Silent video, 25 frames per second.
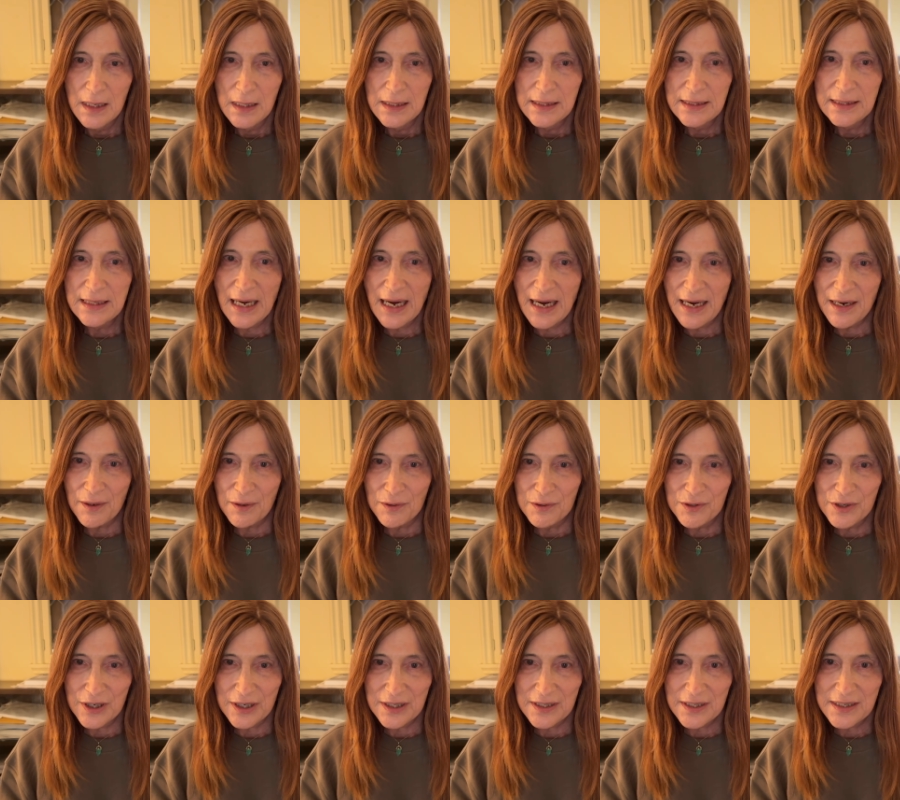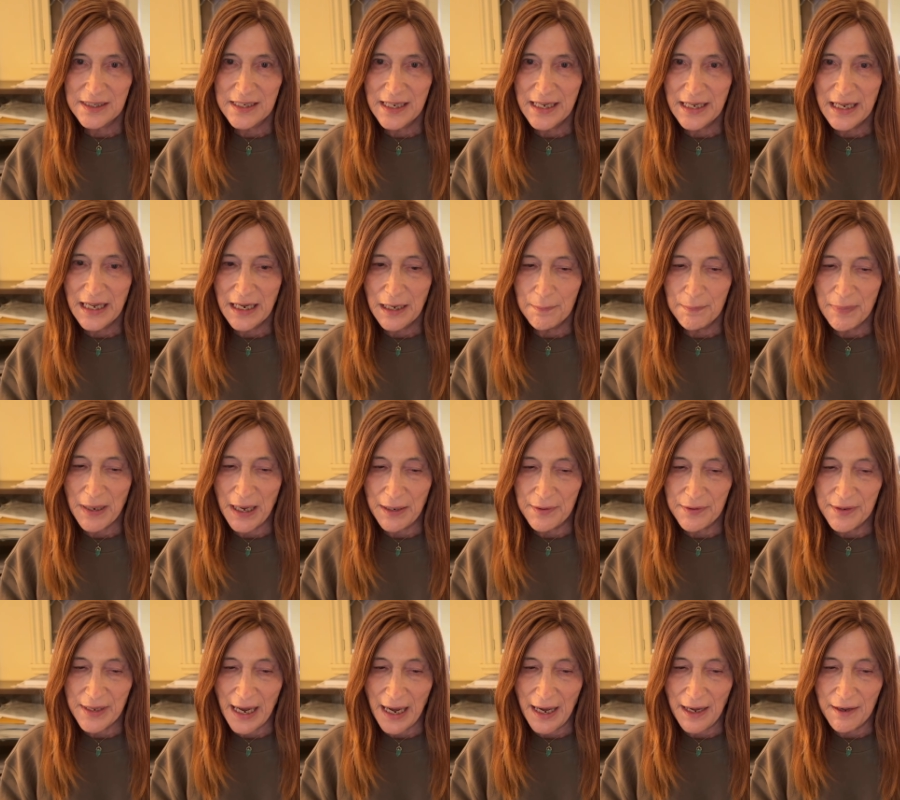Now, just thinking about
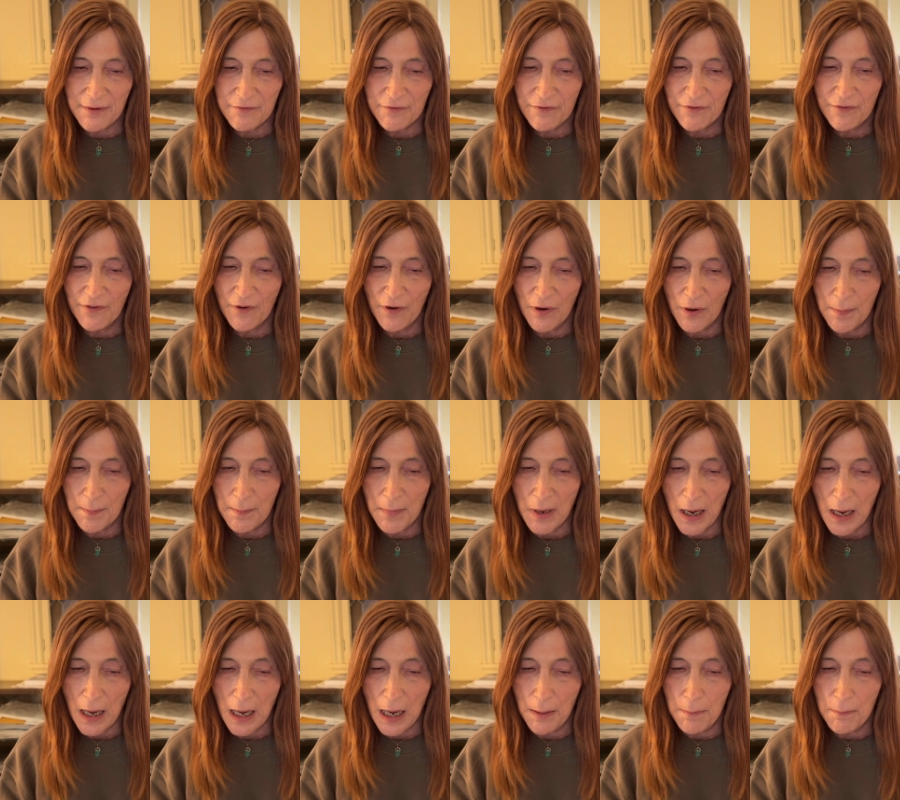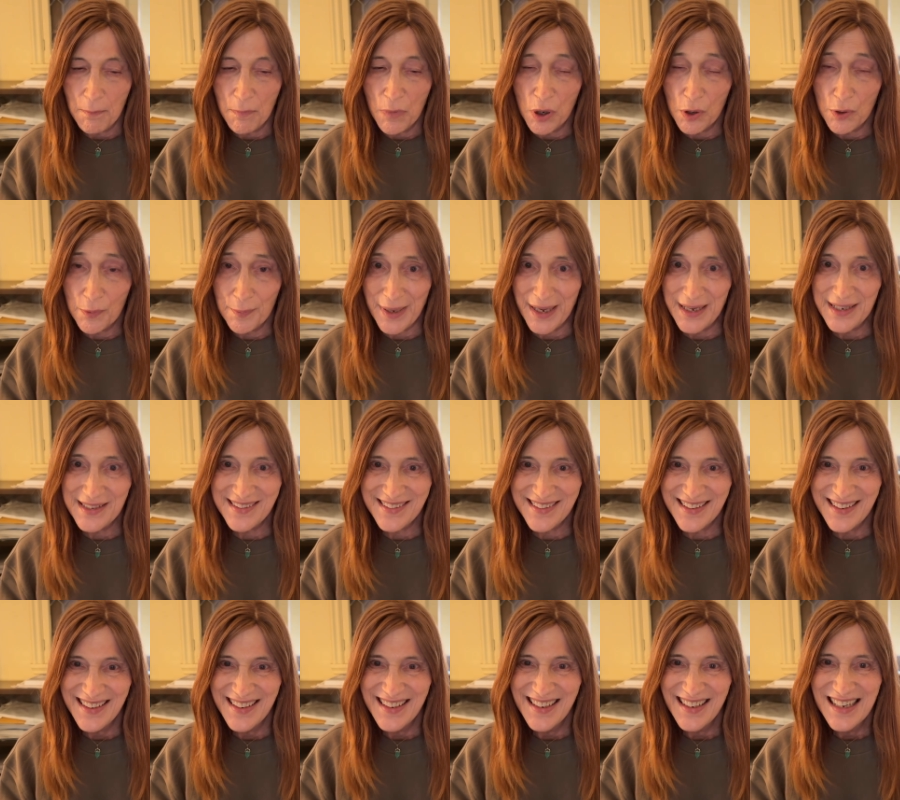that for a
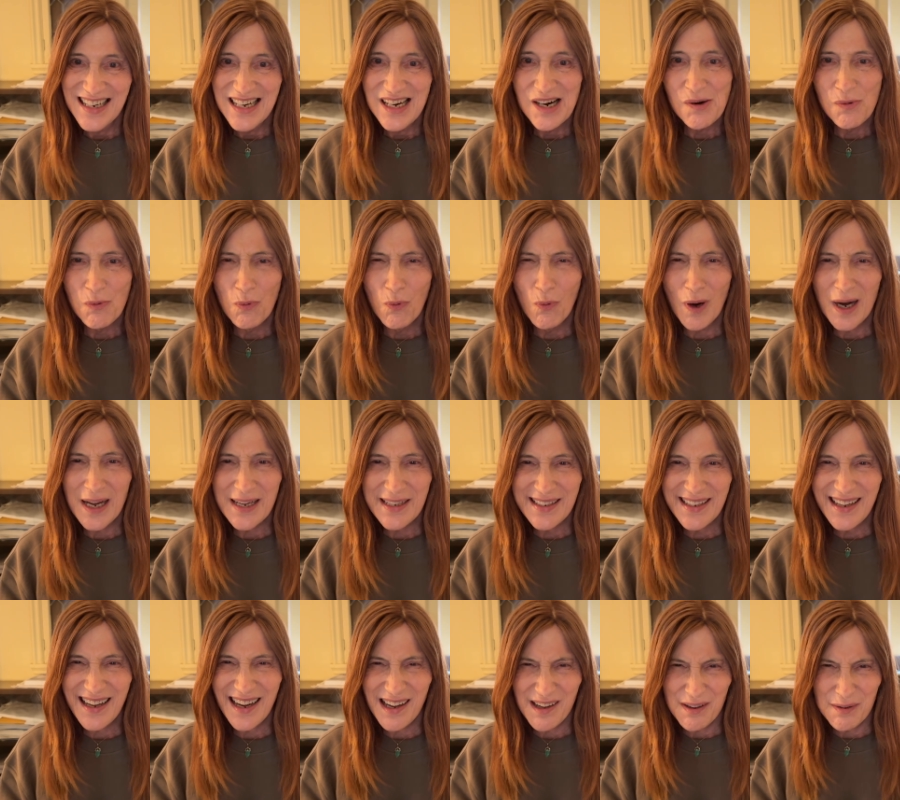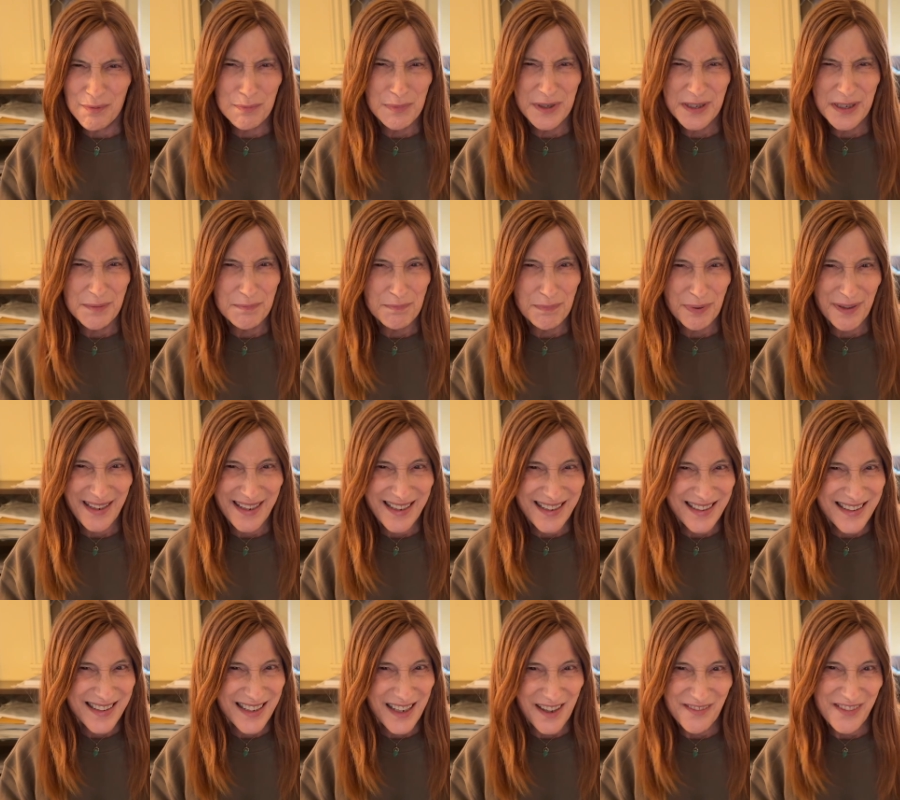moment, what comes in
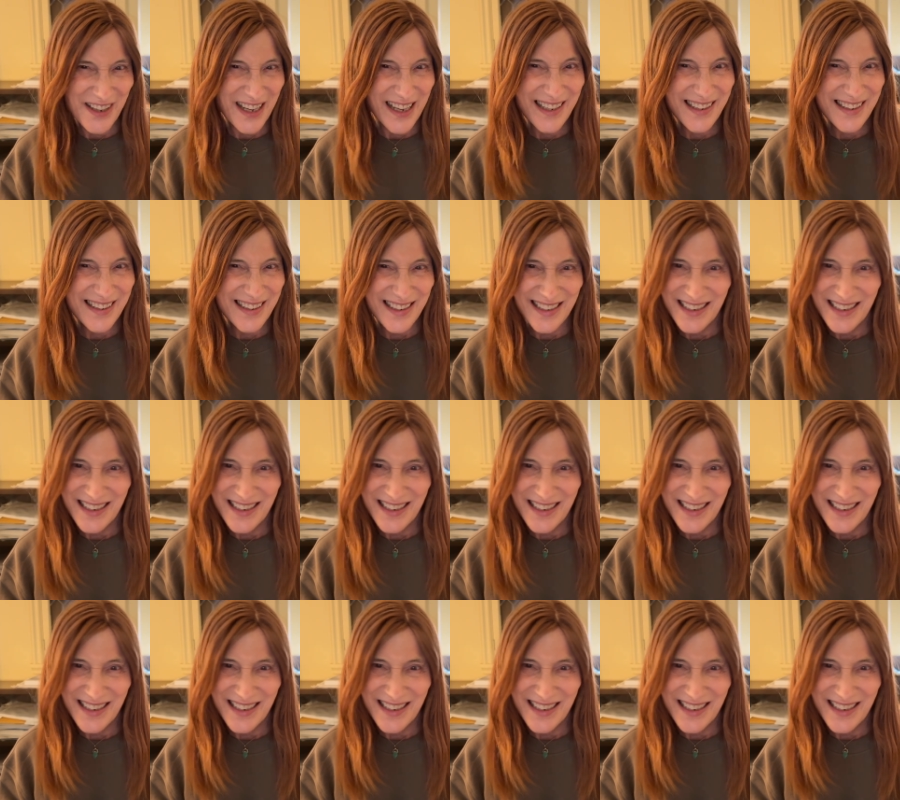place of it?